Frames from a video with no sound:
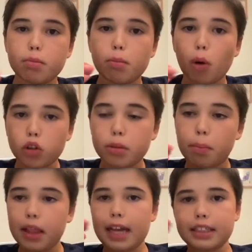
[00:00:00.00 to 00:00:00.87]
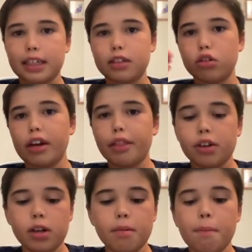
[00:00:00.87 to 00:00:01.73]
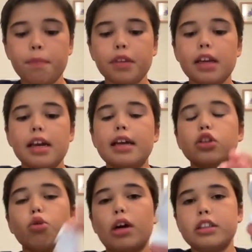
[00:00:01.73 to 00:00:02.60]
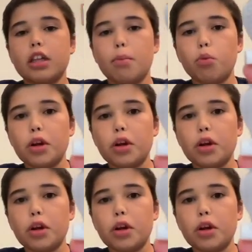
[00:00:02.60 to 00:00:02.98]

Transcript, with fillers: molten plastic together to end up